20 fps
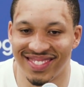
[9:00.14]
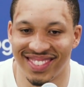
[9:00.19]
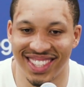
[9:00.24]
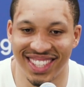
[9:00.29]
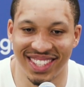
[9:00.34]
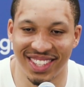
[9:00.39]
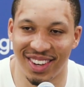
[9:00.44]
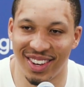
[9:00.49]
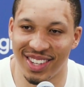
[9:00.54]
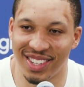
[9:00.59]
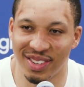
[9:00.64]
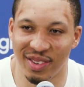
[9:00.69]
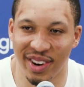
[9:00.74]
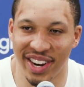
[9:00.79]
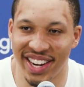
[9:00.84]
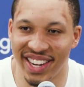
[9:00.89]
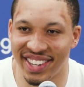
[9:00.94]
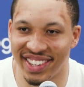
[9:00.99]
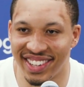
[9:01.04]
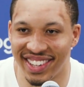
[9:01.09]
It's always
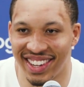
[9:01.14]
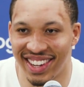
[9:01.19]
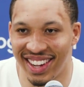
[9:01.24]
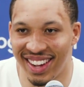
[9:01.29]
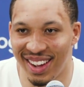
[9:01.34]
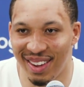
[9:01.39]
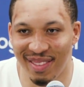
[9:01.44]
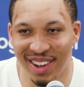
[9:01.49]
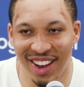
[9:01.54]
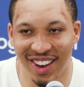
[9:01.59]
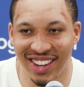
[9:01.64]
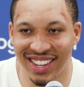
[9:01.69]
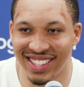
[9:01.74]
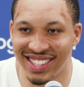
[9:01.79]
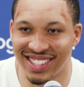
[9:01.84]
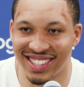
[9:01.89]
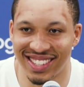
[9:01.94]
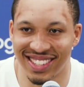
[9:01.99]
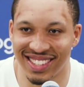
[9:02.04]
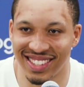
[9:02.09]
great. I
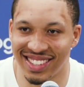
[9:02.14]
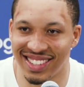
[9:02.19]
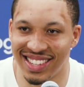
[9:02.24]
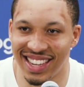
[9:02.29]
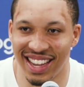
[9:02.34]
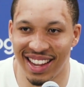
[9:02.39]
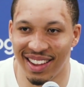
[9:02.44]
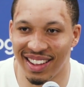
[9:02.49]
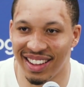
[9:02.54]
always take